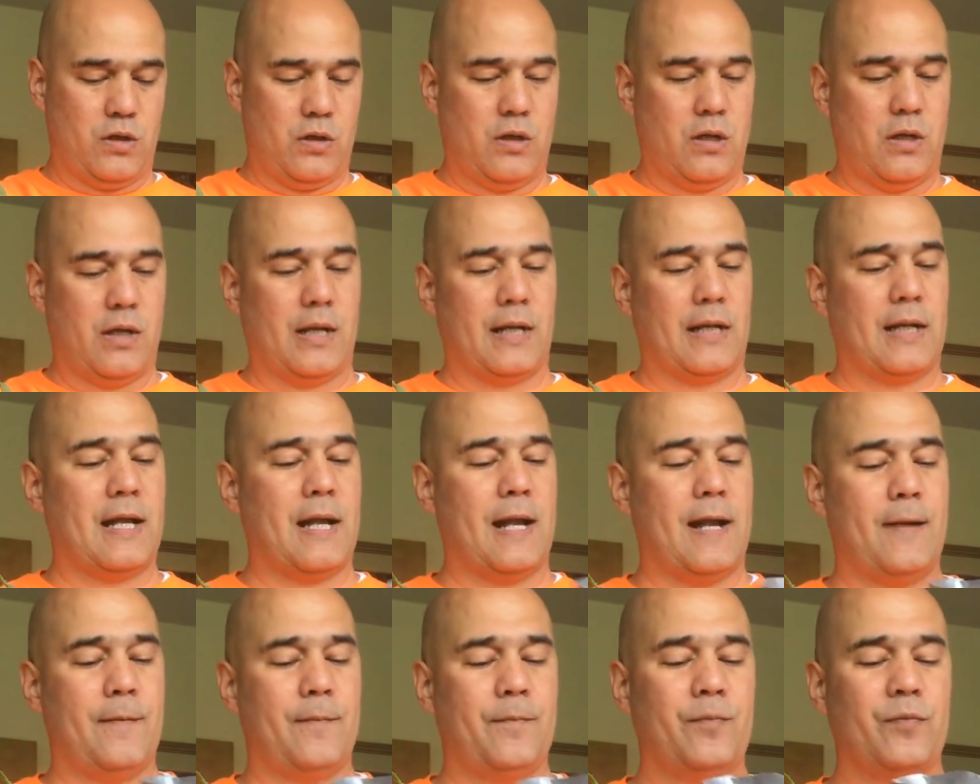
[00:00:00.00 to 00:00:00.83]
like
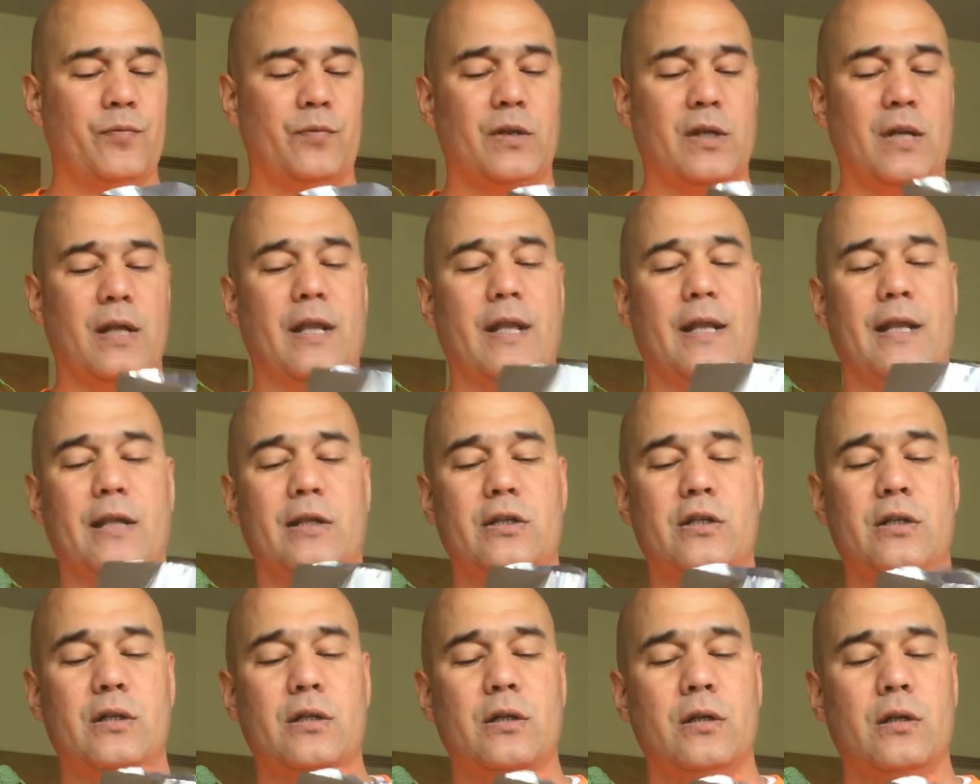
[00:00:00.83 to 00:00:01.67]
that, and then the
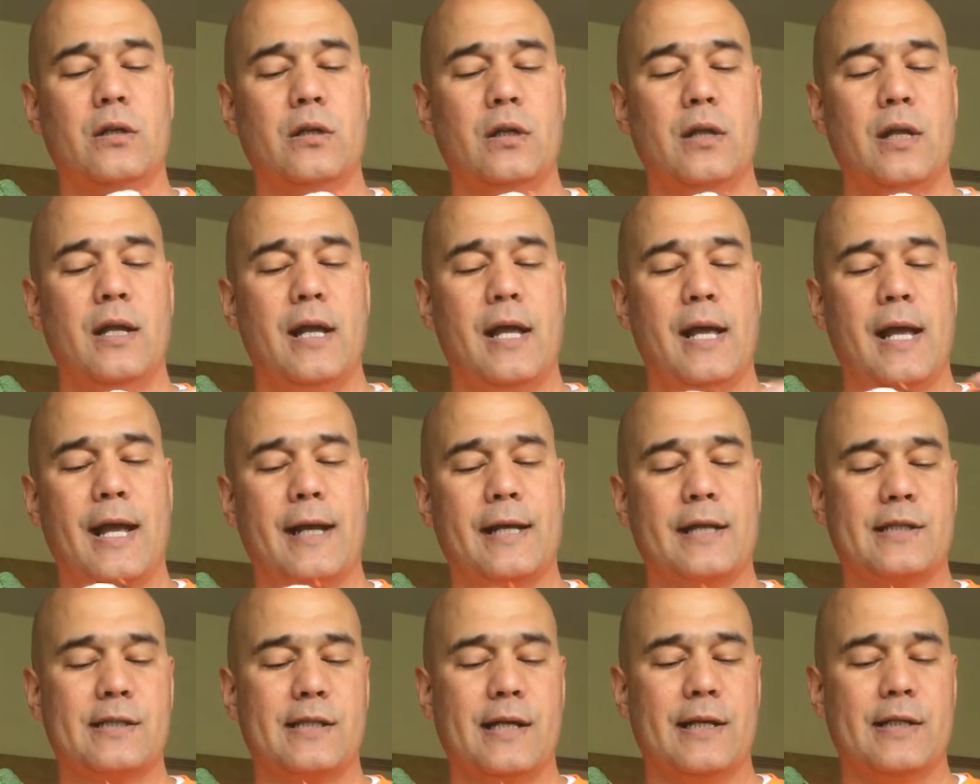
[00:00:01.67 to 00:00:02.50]

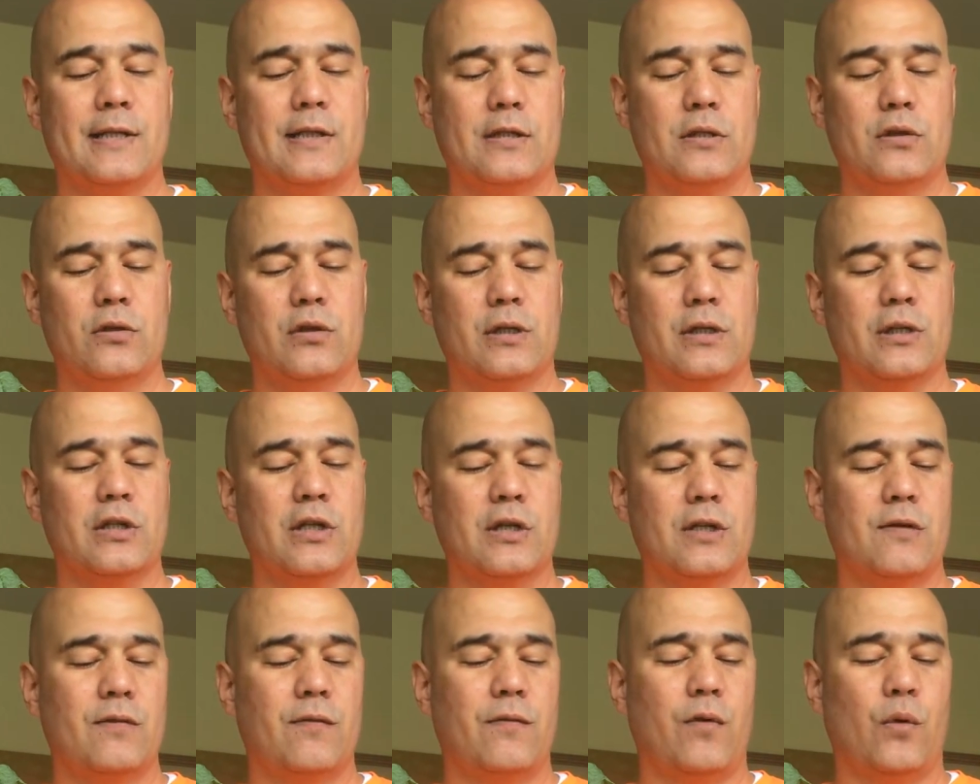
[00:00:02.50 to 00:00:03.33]
excess you can
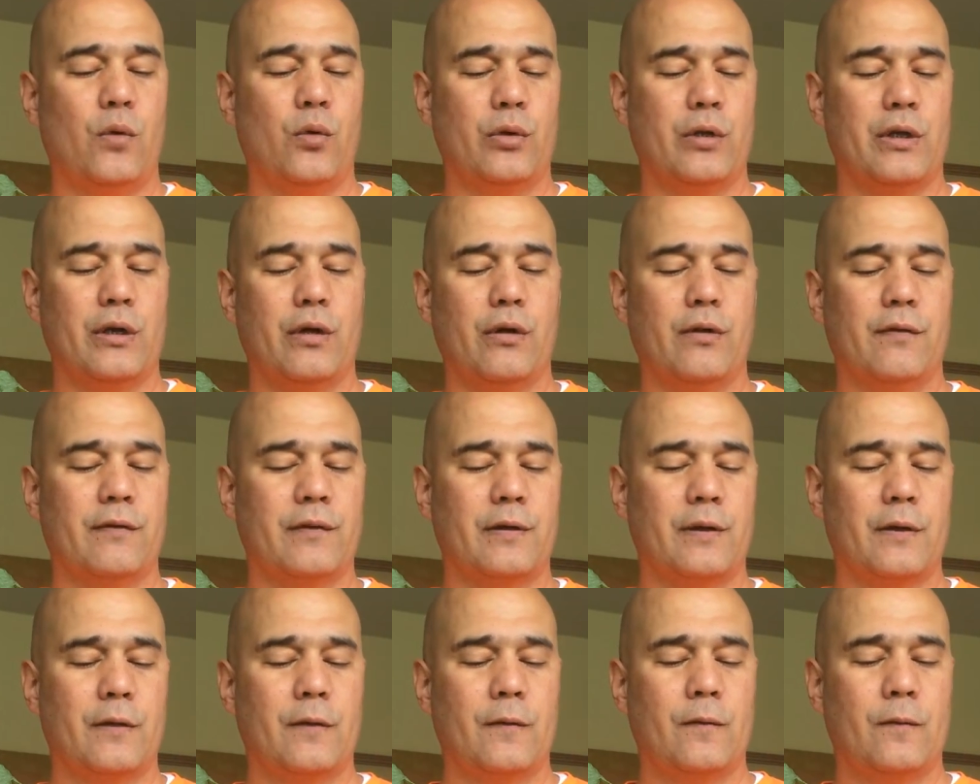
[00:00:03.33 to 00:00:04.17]
just fold it over
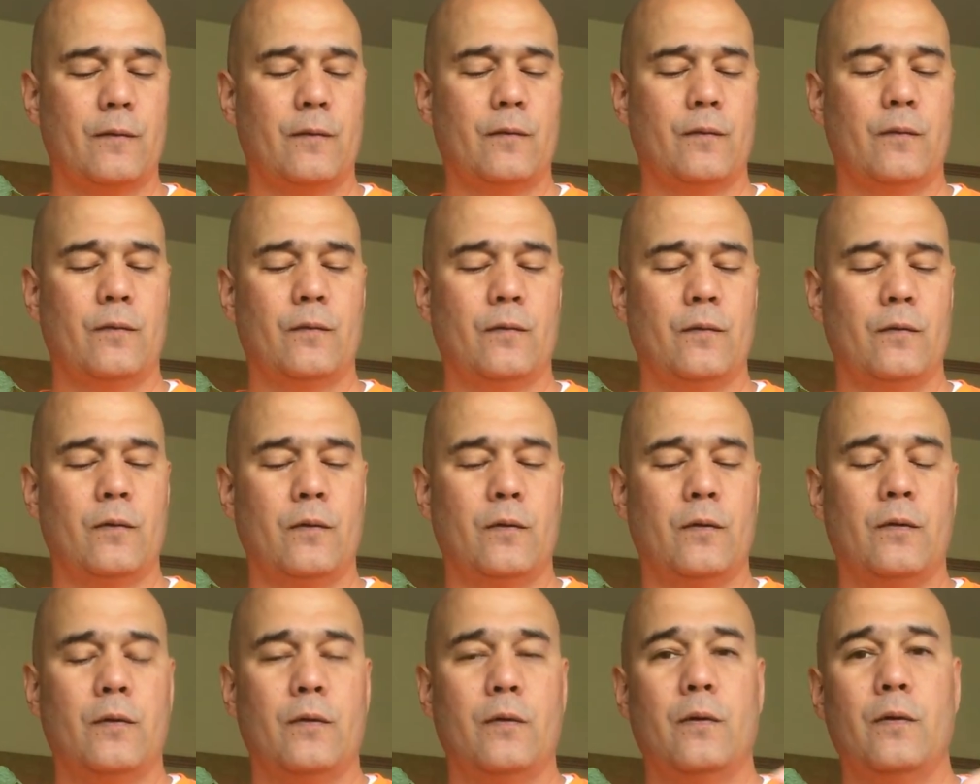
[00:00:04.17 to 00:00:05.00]

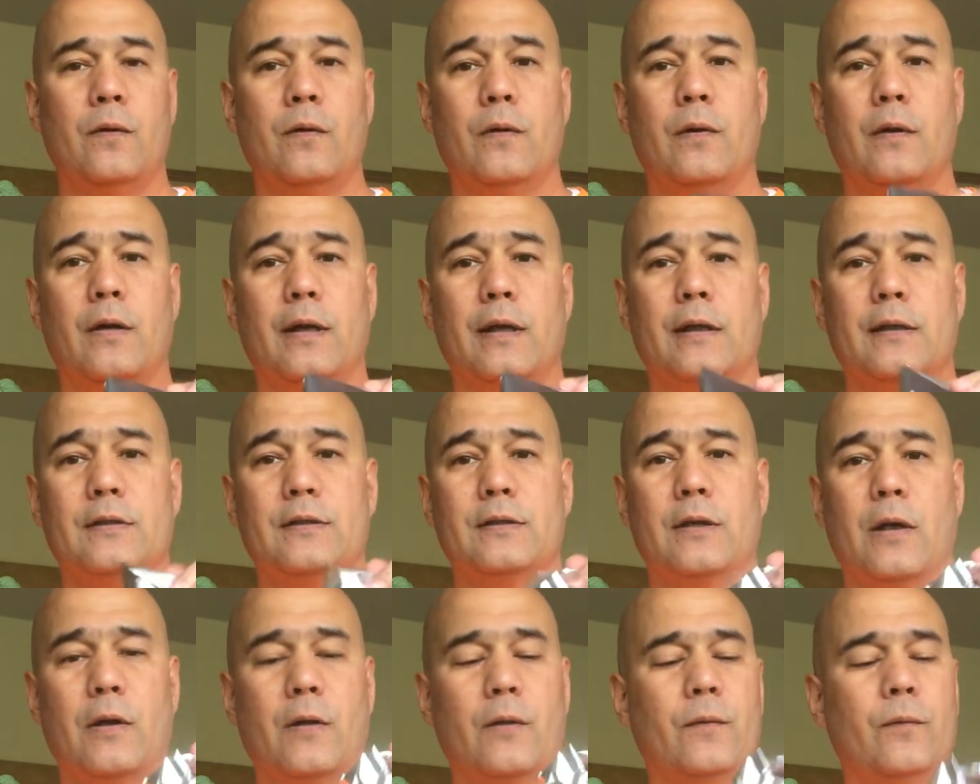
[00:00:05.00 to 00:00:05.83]
like
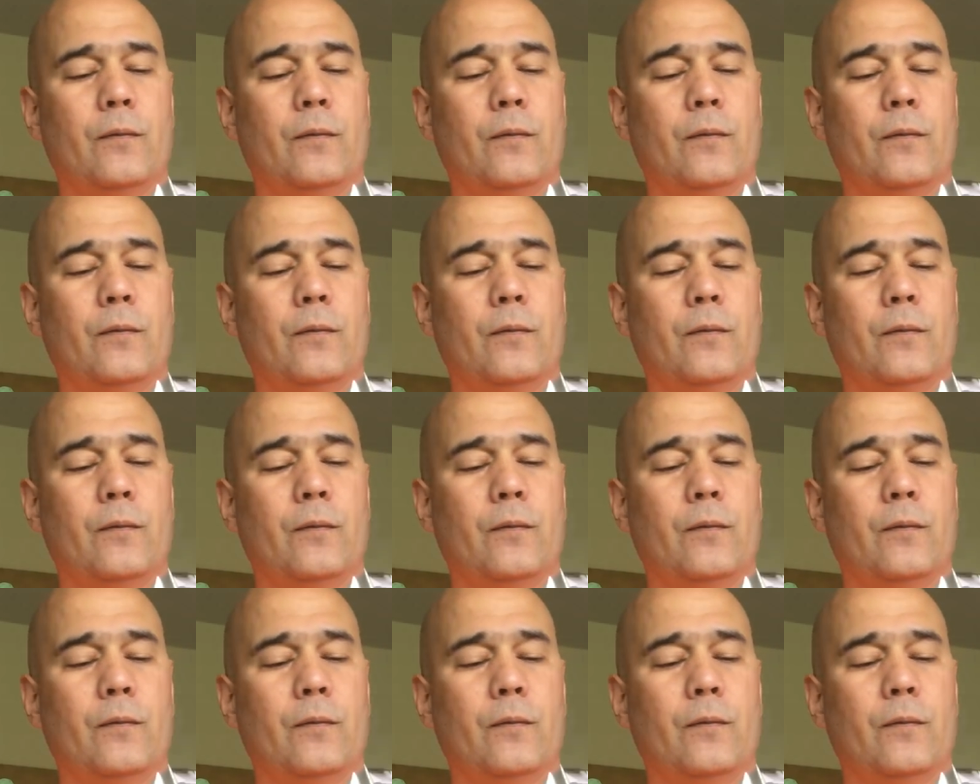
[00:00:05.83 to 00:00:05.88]
so.